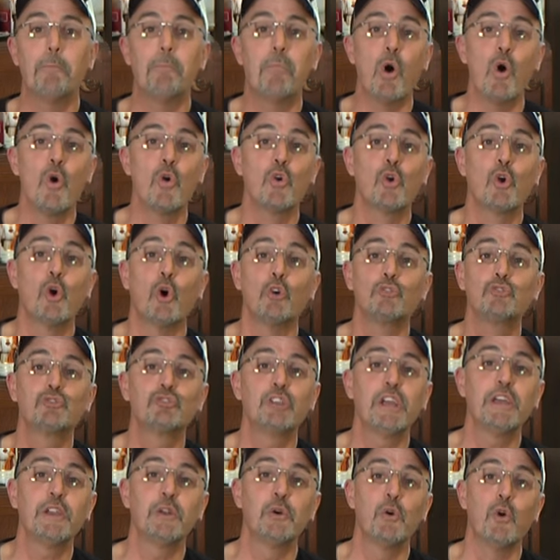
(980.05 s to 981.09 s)

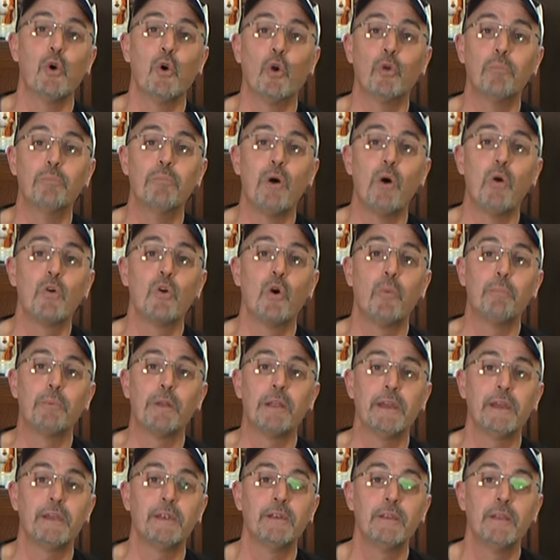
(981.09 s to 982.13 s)
bongosero or bongo
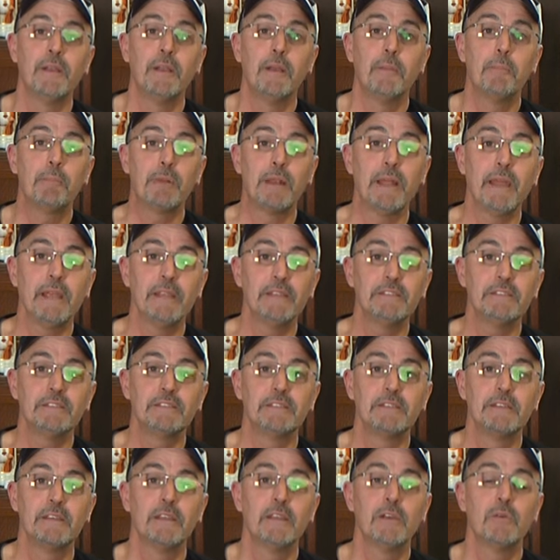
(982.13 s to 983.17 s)
player
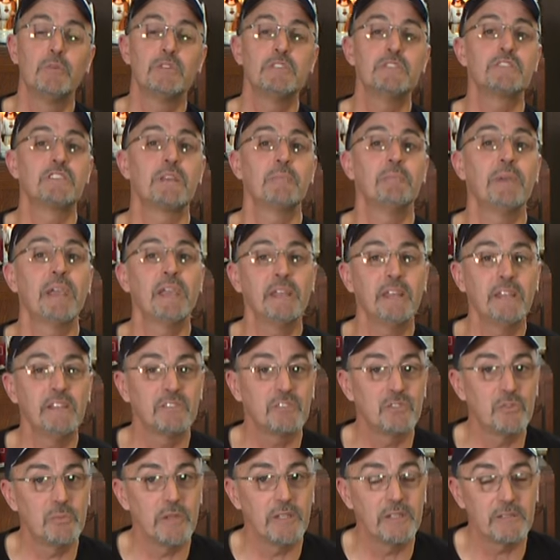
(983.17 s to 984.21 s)
plays, which is a main
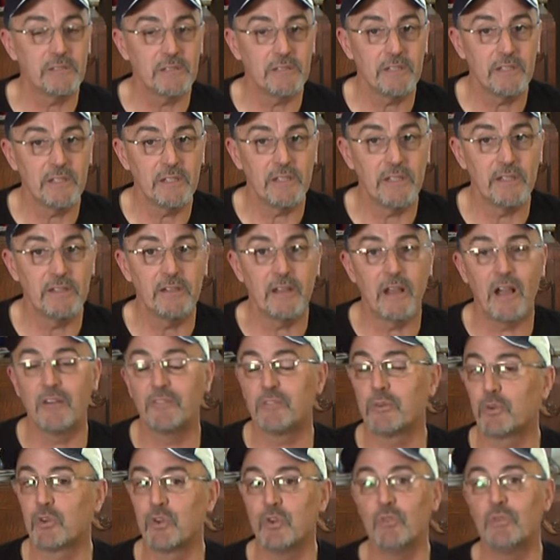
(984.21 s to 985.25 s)
instrument in
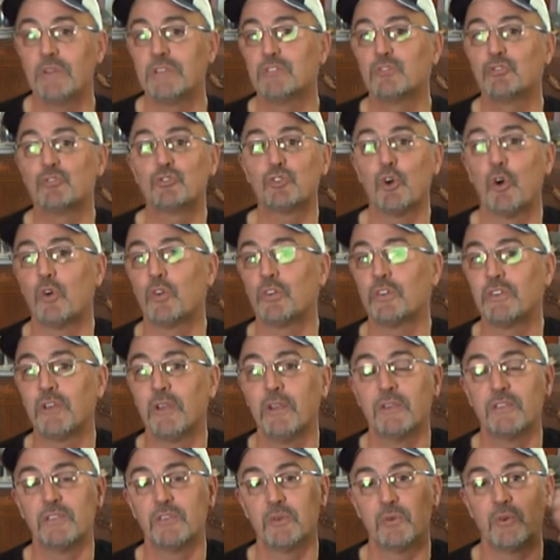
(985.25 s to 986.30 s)
Afro-Cuban
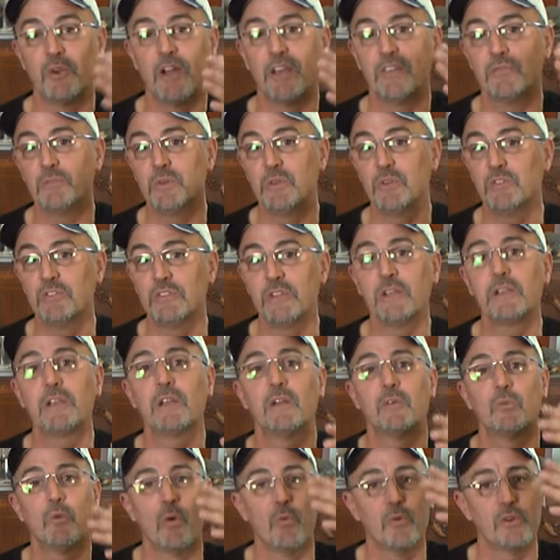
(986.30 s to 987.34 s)
son-derived music,
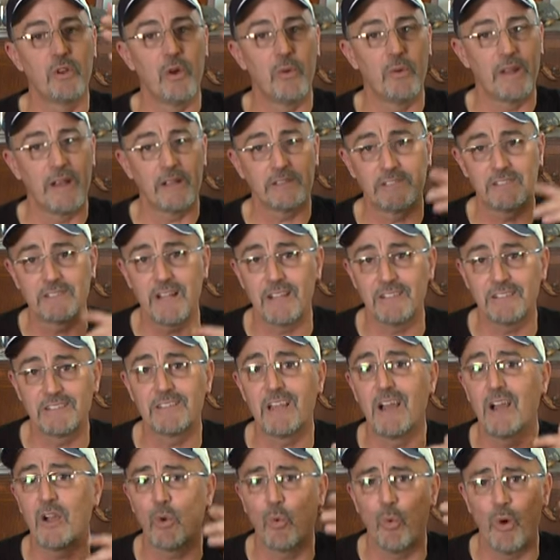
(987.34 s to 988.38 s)
or we know as
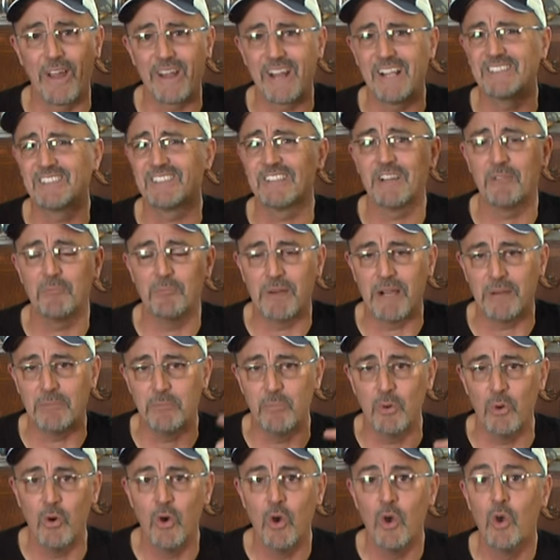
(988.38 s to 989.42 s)
salsa, guaracha,
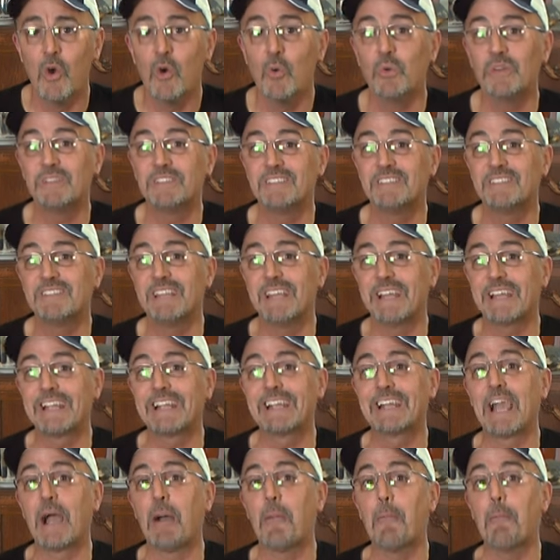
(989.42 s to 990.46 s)
mambo, which is the
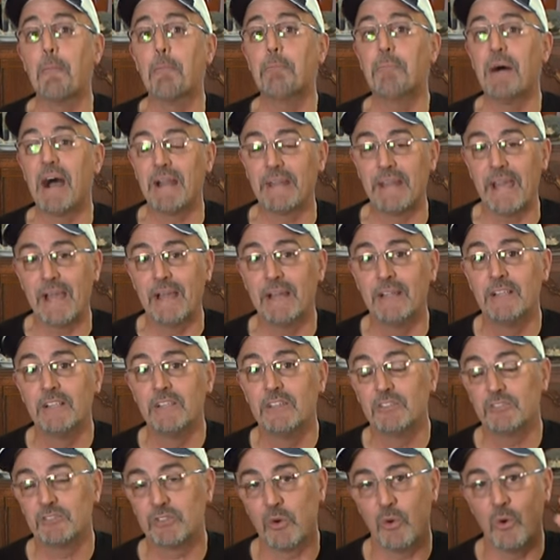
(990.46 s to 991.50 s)
campana.
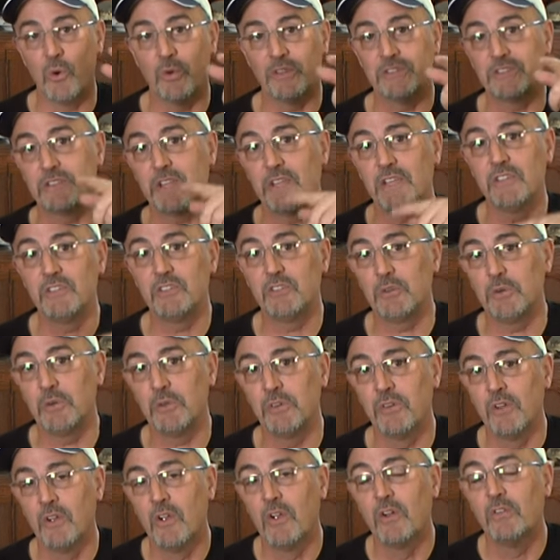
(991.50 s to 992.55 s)
So stay in
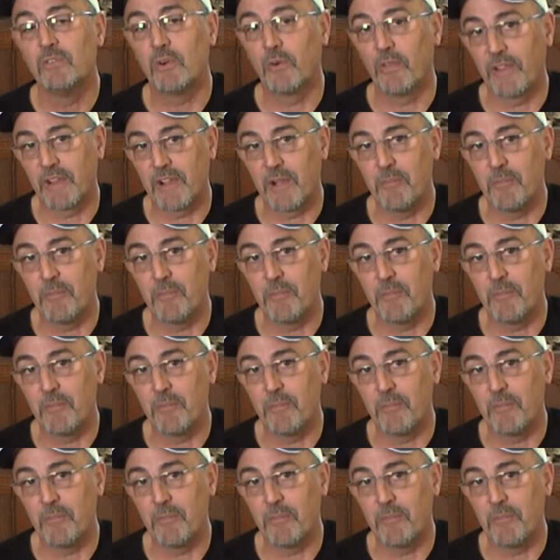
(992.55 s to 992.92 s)
tune for the